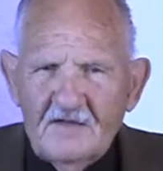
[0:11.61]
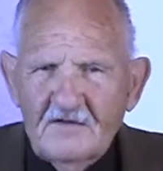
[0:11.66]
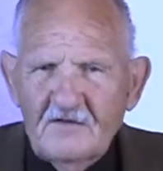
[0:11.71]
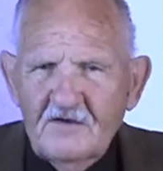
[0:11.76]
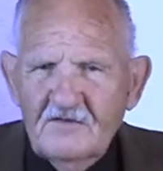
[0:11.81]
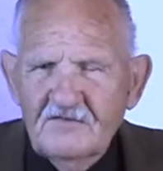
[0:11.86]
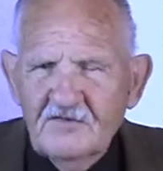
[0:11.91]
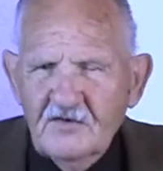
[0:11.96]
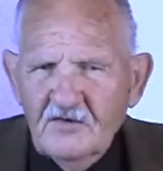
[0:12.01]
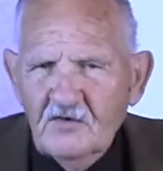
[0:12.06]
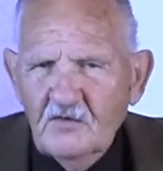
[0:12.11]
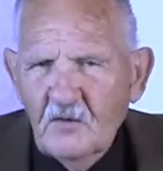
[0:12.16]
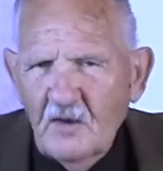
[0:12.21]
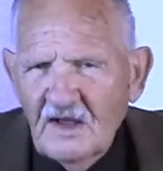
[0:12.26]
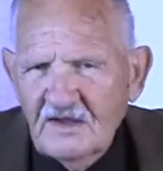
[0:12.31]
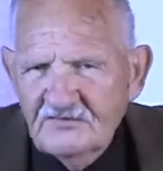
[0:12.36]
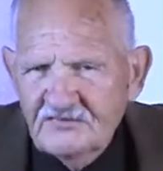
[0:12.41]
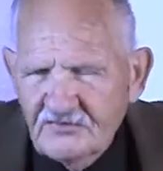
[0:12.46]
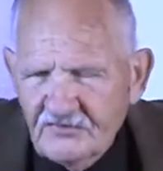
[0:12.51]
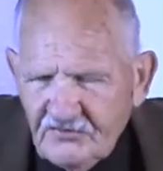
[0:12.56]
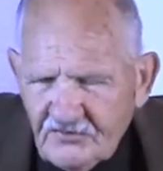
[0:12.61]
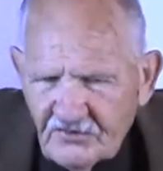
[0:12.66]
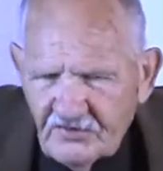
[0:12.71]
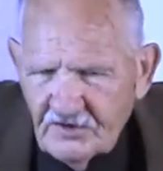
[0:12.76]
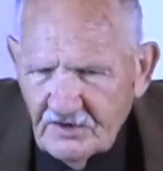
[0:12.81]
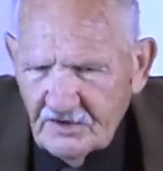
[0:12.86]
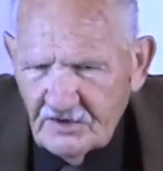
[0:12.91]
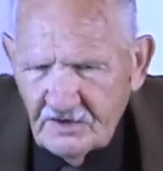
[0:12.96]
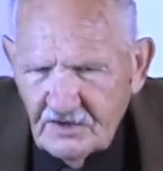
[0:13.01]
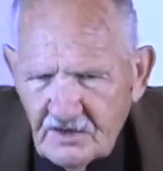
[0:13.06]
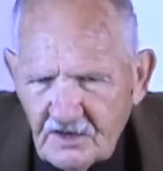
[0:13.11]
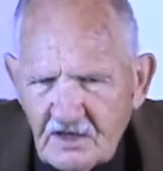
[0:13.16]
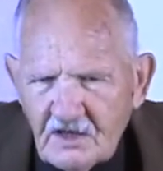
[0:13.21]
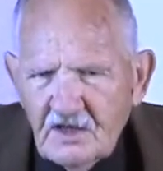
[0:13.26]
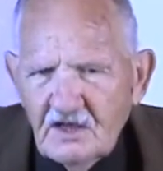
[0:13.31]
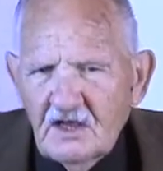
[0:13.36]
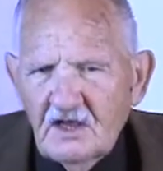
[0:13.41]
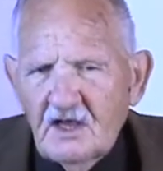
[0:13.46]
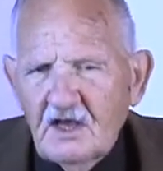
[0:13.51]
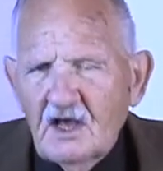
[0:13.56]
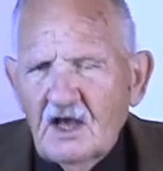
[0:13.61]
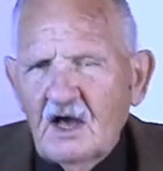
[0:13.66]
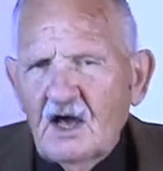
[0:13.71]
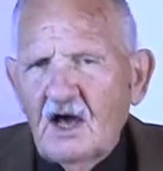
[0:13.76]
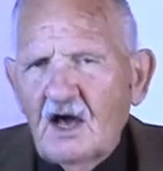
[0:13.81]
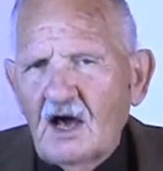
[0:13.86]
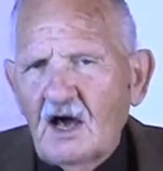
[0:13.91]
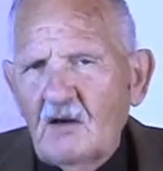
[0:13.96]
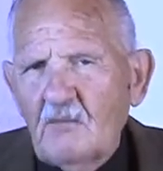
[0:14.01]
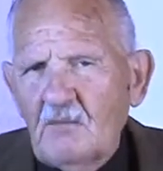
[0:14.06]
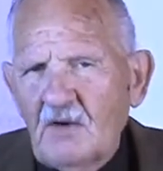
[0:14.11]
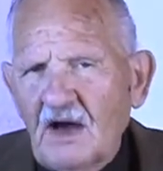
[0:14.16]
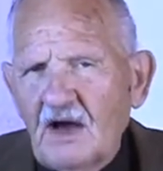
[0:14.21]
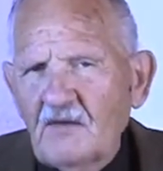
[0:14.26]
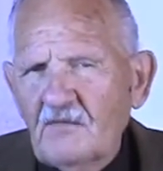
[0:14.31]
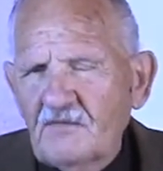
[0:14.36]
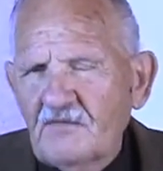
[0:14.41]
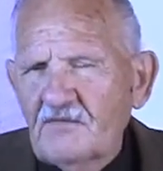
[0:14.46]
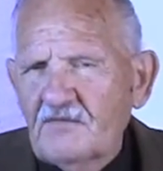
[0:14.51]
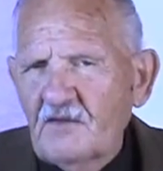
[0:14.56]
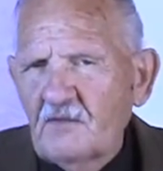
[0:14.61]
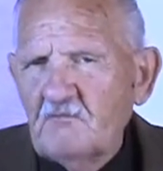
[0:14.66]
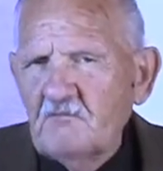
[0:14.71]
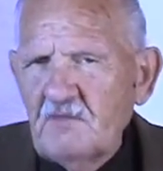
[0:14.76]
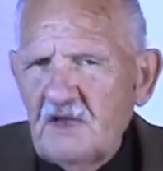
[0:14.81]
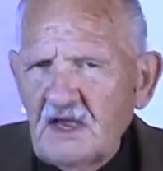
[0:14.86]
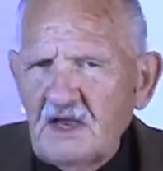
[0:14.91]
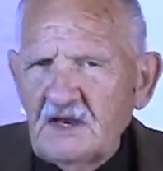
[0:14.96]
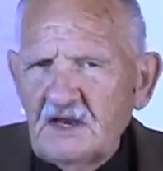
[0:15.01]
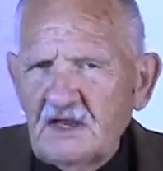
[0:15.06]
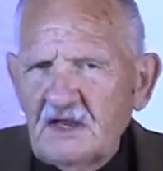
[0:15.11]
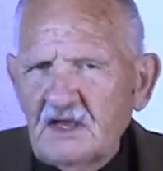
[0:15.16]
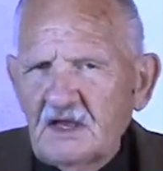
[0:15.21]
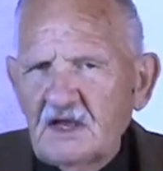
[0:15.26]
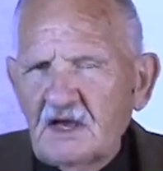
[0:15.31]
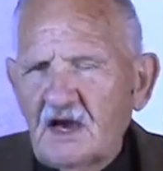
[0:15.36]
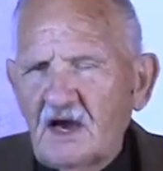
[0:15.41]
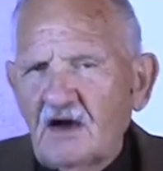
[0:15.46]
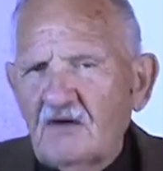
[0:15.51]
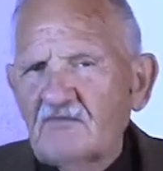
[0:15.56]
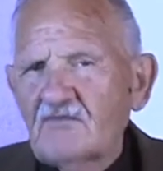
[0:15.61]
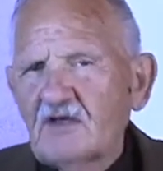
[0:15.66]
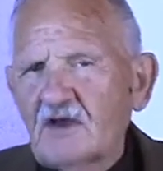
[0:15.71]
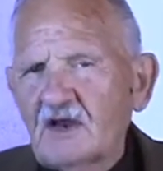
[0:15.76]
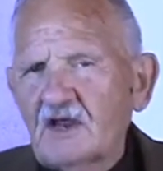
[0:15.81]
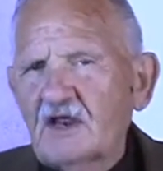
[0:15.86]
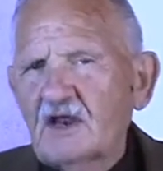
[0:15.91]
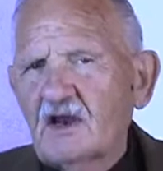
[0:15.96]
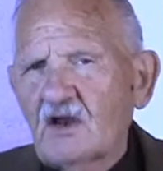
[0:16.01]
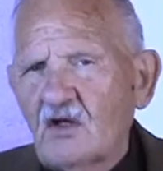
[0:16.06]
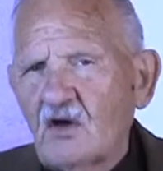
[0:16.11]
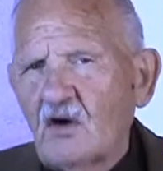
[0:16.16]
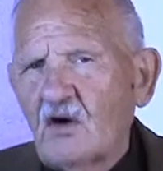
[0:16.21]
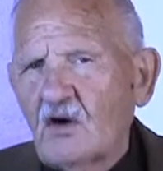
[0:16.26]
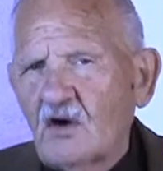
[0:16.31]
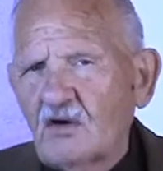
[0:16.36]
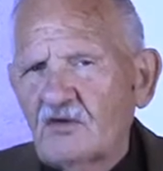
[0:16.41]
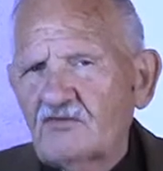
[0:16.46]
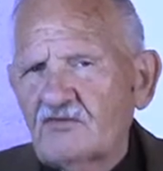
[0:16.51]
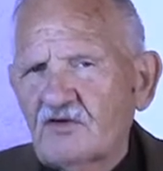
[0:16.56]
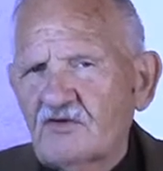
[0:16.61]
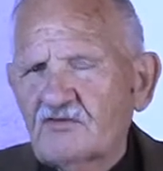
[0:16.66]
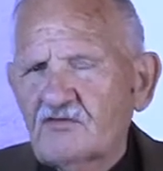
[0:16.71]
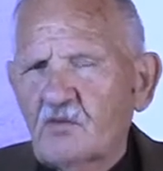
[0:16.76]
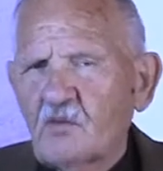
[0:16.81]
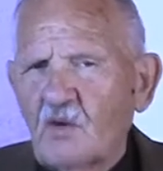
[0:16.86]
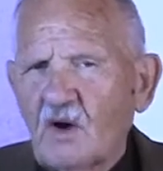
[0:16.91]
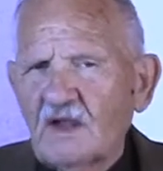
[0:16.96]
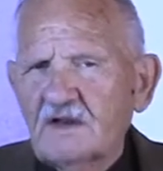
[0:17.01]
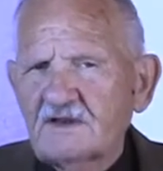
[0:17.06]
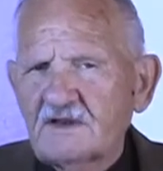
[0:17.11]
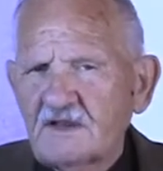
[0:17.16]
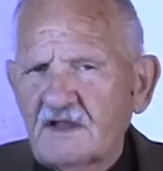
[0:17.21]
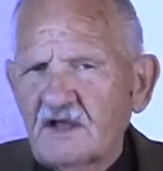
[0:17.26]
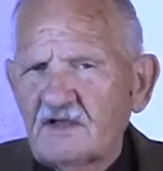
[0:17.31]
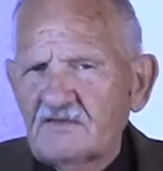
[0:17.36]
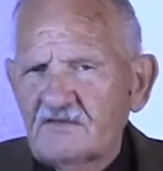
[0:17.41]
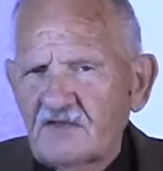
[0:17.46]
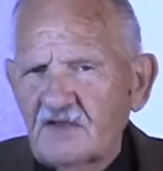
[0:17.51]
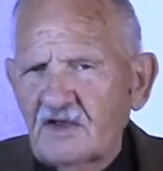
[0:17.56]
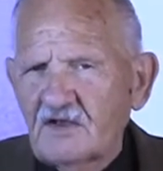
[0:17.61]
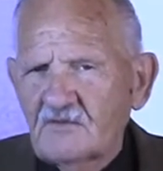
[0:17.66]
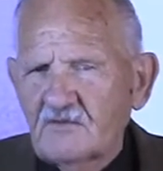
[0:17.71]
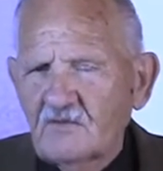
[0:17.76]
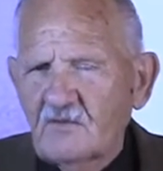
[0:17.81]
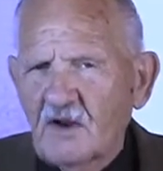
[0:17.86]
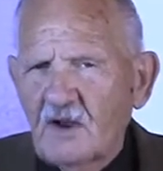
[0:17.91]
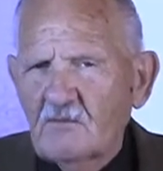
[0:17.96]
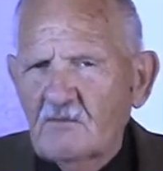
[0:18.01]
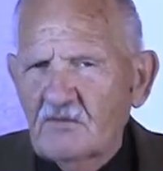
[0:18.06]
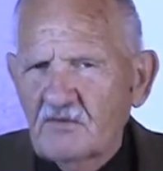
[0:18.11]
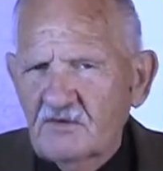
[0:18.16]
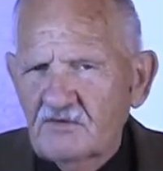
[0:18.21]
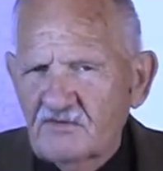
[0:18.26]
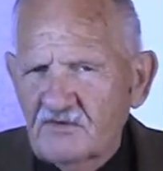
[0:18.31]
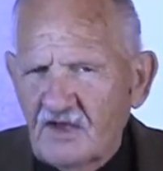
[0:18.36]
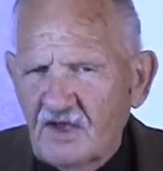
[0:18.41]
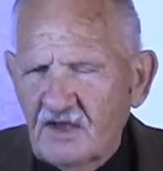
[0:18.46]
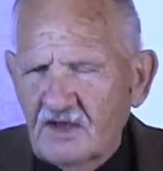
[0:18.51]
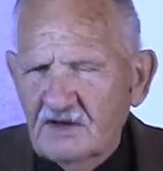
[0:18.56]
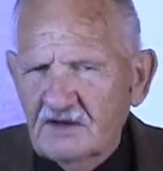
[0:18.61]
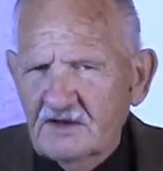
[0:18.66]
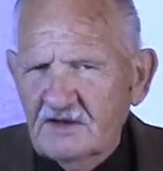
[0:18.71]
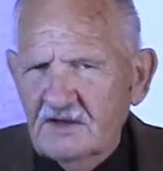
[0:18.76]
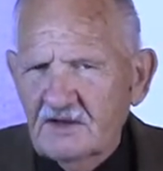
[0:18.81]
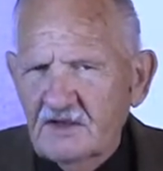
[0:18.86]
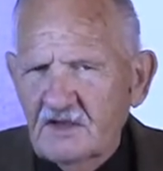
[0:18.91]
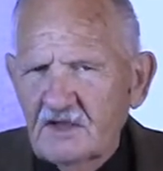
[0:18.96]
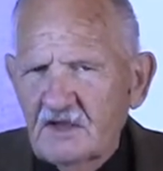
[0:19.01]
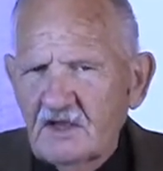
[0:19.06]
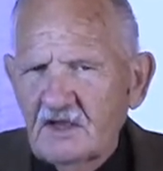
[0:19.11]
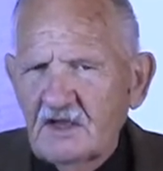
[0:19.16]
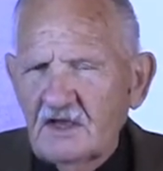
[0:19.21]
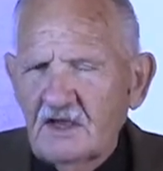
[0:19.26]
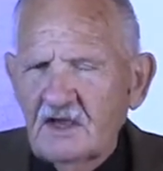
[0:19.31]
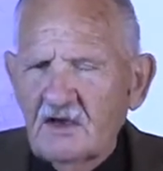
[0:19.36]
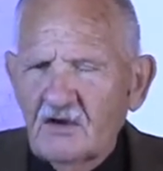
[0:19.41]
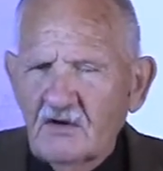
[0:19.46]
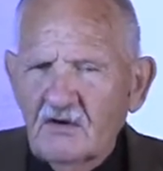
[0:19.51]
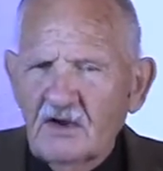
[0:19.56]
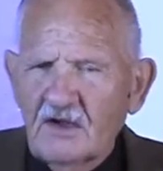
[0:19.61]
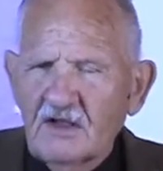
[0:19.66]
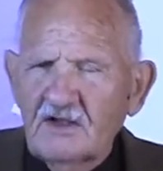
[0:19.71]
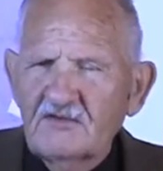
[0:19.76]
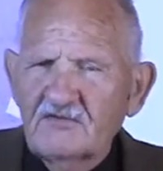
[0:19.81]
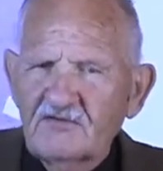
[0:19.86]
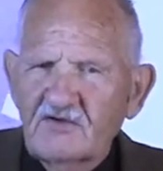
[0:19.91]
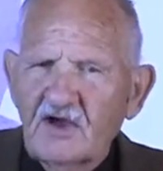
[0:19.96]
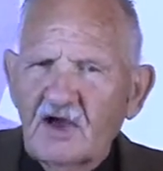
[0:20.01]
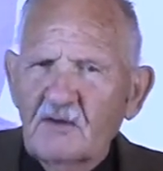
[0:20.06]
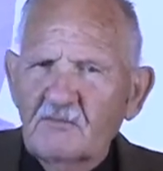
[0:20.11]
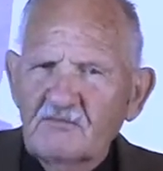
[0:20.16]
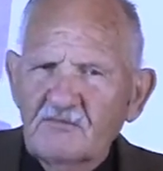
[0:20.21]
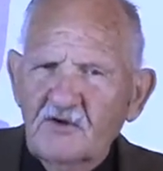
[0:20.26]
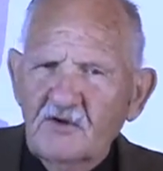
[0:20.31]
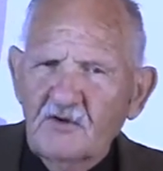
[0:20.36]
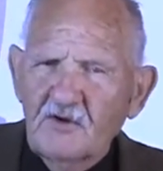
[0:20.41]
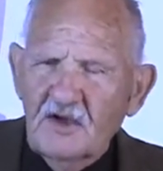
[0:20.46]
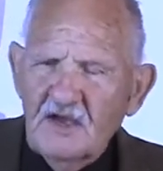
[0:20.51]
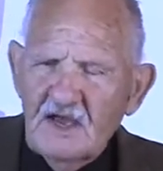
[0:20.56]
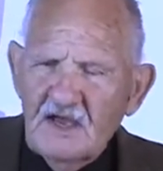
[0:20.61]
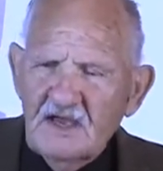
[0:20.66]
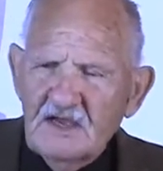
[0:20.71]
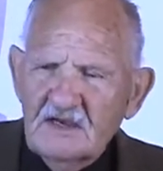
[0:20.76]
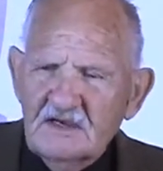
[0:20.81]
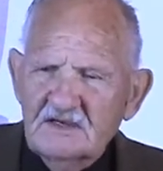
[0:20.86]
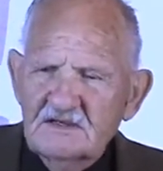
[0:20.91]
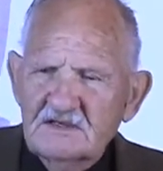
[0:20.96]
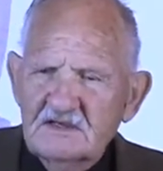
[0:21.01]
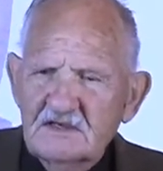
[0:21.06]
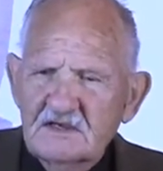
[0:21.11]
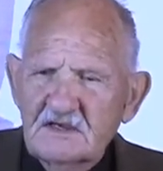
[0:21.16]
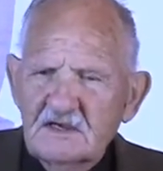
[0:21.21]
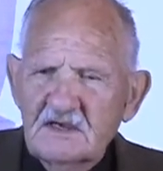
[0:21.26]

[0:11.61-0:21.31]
There's a question about the meaning of the little horn. Just what does it represent here in chapter 8?